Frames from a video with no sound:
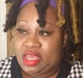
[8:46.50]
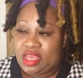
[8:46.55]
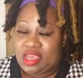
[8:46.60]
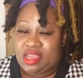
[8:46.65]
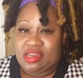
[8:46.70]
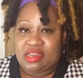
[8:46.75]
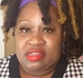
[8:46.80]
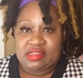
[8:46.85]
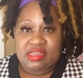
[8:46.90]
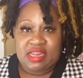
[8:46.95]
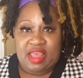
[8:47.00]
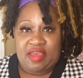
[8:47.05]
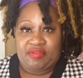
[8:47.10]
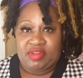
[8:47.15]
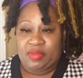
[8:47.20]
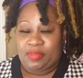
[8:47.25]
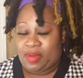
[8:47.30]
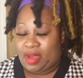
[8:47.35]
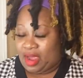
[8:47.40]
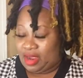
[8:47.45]
It doesn't have
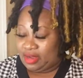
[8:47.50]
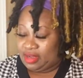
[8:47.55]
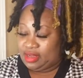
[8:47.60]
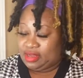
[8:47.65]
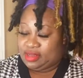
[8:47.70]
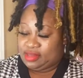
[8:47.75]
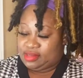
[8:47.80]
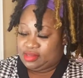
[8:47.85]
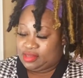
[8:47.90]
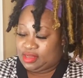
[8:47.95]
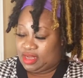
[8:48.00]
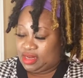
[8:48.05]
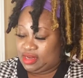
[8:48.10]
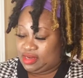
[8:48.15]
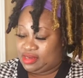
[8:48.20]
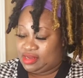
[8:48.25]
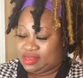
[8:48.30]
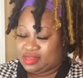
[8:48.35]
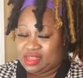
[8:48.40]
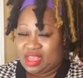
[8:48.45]
any pockets and
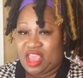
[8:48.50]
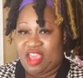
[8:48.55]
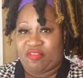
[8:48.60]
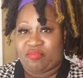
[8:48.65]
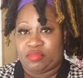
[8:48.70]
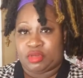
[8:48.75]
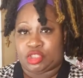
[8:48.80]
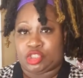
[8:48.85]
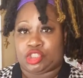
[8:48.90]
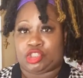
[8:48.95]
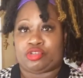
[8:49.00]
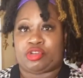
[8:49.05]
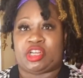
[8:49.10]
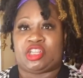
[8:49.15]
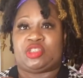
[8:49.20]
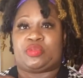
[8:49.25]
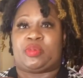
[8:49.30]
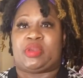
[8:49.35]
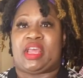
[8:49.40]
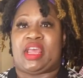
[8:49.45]
it doesn't have much
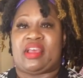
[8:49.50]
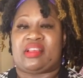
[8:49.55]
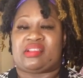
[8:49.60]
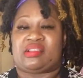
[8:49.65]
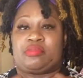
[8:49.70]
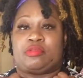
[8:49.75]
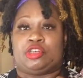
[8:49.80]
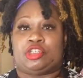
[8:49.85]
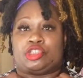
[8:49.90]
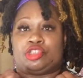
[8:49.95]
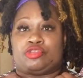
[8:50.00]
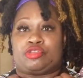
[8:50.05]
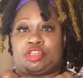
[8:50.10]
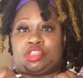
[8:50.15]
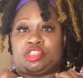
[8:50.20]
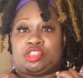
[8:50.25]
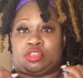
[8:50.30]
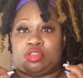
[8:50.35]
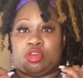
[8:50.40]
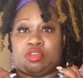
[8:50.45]
stretch, but it has some good
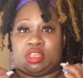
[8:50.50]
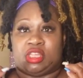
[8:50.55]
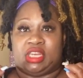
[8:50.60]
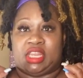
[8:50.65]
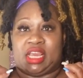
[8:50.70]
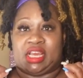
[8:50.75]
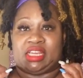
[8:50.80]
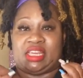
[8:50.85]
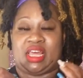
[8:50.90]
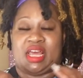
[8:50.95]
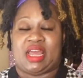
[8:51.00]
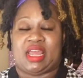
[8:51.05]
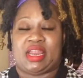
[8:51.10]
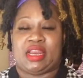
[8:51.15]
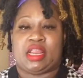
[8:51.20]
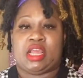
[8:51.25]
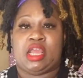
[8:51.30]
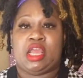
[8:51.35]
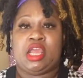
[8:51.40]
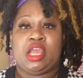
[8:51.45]
stretch along the
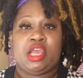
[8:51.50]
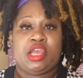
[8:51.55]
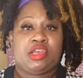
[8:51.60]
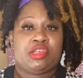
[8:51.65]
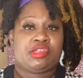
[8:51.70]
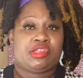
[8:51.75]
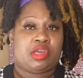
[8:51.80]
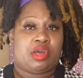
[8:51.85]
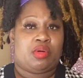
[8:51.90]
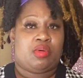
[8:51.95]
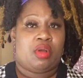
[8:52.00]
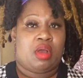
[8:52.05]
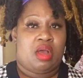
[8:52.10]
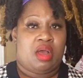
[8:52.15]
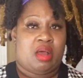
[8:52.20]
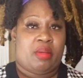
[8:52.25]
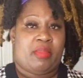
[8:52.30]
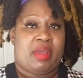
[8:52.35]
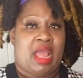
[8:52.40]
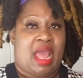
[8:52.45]
neckline. So
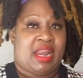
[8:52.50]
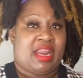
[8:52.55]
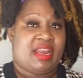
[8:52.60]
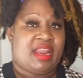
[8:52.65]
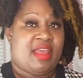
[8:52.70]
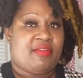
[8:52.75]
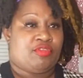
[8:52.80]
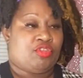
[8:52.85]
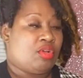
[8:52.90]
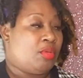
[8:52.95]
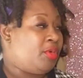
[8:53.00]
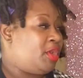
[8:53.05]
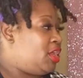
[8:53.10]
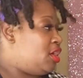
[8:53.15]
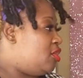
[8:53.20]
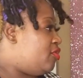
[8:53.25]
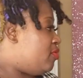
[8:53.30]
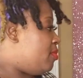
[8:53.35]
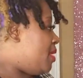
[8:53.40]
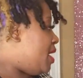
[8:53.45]
I didn't have trouble
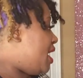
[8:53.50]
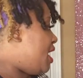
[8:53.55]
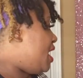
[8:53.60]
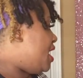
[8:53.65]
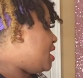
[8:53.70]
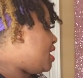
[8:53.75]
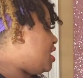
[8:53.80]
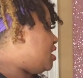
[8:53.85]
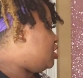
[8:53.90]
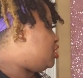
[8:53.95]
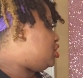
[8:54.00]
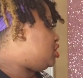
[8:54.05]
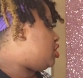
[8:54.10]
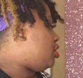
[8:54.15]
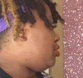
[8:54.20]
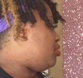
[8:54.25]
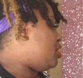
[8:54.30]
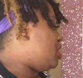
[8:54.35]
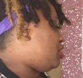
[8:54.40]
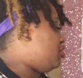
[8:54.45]
getting over my head. Now this
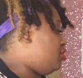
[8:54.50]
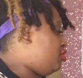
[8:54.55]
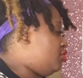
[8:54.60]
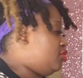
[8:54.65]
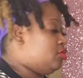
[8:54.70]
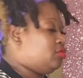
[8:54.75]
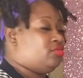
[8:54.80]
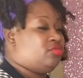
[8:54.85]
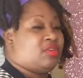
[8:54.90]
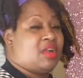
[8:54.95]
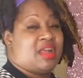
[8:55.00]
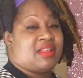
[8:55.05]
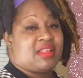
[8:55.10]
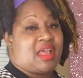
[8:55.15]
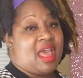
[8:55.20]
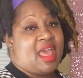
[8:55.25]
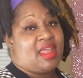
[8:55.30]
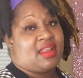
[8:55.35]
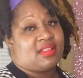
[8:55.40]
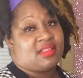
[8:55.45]
shirt that I just showed you guys,
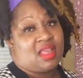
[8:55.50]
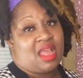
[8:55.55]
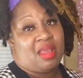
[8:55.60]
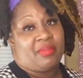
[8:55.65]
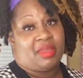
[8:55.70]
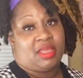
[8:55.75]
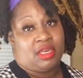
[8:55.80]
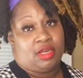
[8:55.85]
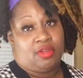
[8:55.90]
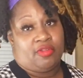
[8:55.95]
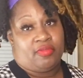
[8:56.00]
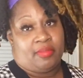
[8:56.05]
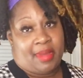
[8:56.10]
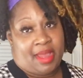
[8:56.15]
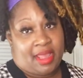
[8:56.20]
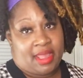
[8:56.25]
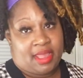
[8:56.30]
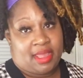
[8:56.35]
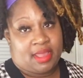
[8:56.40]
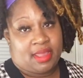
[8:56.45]
I had a time getting over my
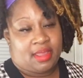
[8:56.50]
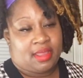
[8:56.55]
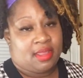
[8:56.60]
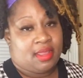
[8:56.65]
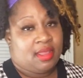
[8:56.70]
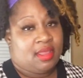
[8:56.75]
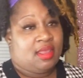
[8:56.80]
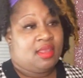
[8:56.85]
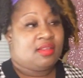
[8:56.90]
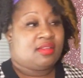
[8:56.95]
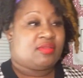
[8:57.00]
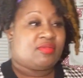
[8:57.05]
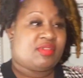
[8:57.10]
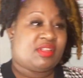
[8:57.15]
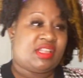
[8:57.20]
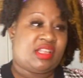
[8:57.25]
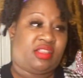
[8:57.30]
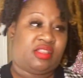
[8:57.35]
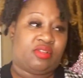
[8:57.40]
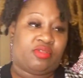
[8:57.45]
head. So I
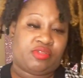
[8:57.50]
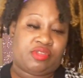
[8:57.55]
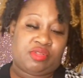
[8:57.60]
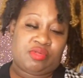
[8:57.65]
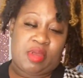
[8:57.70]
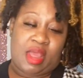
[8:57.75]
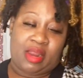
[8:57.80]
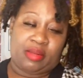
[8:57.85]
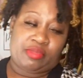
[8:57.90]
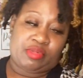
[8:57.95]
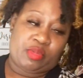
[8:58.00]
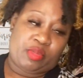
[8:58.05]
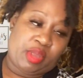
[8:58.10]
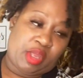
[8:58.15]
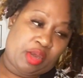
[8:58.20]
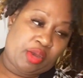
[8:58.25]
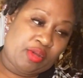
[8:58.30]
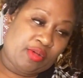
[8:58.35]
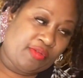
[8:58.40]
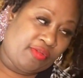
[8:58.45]
said those two items would be
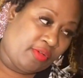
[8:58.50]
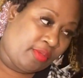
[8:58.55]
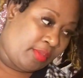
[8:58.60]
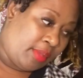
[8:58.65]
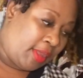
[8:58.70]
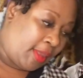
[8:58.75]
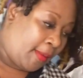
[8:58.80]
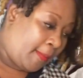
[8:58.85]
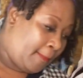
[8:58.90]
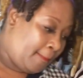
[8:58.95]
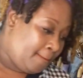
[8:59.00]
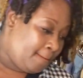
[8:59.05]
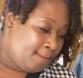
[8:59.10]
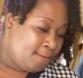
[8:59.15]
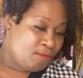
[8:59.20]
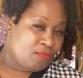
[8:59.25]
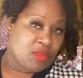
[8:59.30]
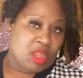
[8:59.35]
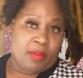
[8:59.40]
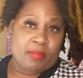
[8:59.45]
a no for me.
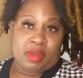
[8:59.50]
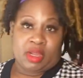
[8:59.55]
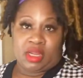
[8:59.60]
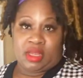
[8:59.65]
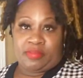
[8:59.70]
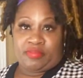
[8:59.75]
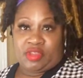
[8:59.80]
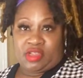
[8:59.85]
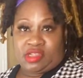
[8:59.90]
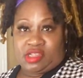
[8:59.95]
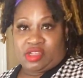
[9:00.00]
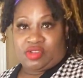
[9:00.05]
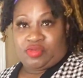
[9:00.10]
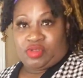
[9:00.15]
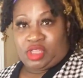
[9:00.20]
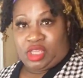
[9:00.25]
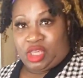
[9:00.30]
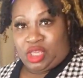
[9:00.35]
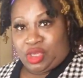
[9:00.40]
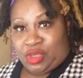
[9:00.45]
But this is
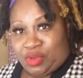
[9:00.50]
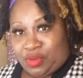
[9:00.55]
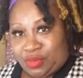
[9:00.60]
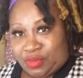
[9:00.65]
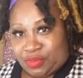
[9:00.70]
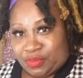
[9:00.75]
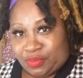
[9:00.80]
really cute.